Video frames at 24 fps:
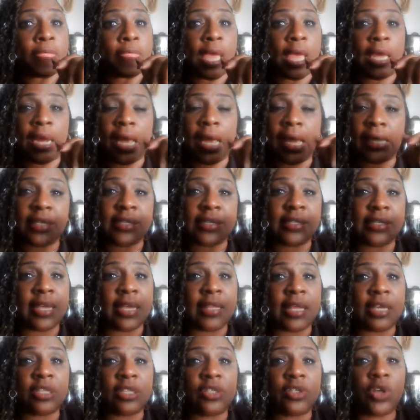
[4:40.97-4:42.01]
And I have to say
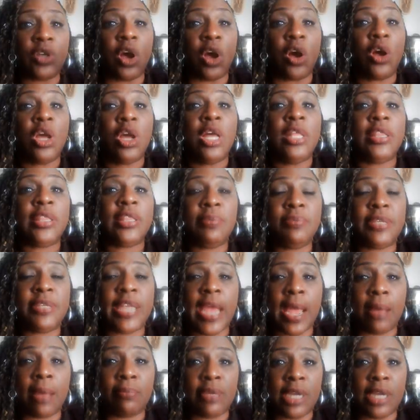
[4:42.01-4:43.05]
that strong. Them
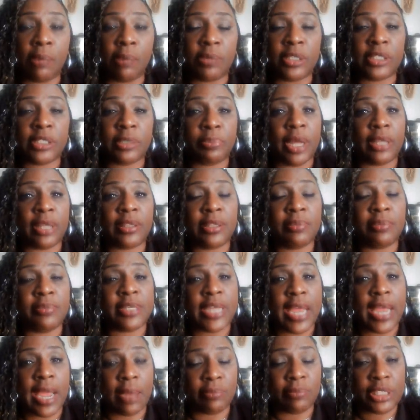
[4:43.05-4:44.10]
damn numbers about them
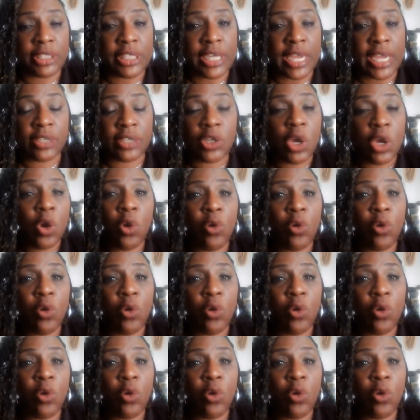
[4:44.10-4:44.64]
damn chicks.